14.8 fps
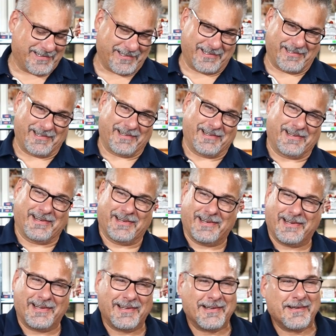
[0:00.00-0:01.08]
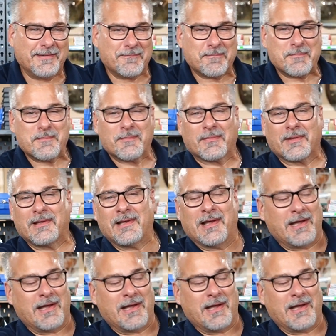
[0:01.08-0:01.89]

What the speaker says: (silence)